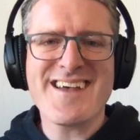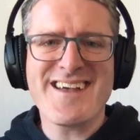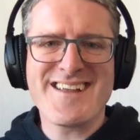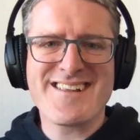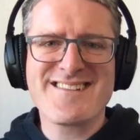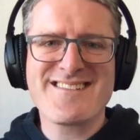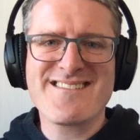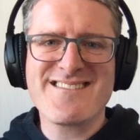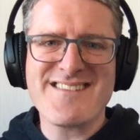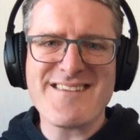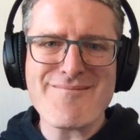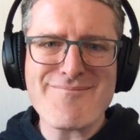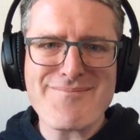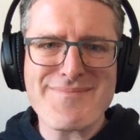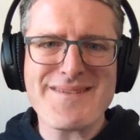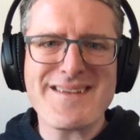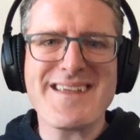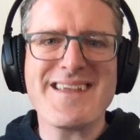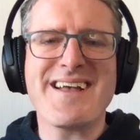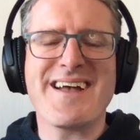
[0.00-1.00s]
It's
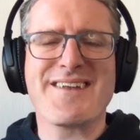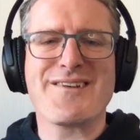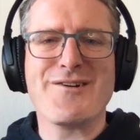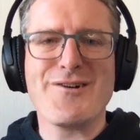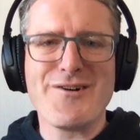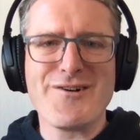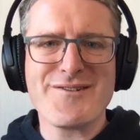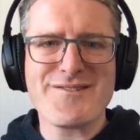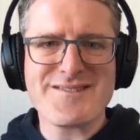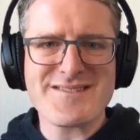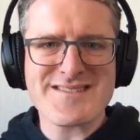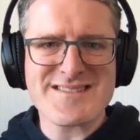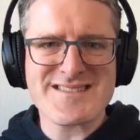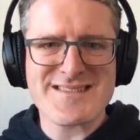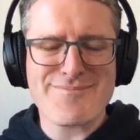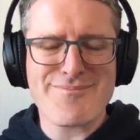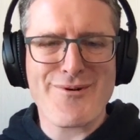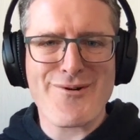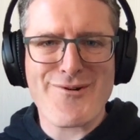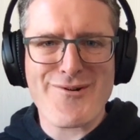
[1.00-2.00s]
simply an
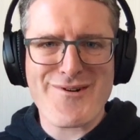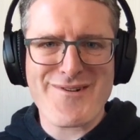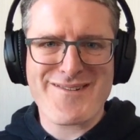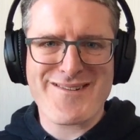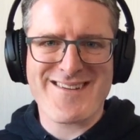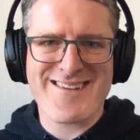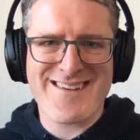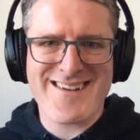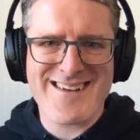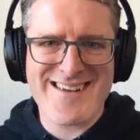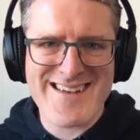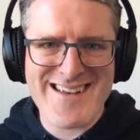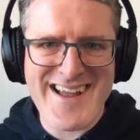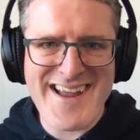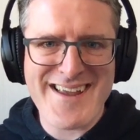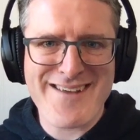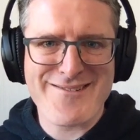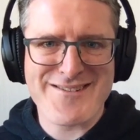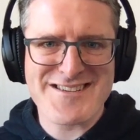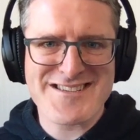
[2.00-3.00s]
unsupported
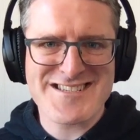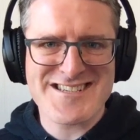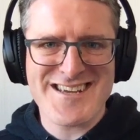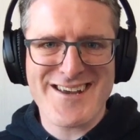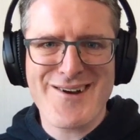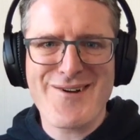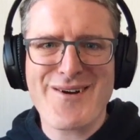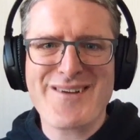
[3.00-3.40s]
language.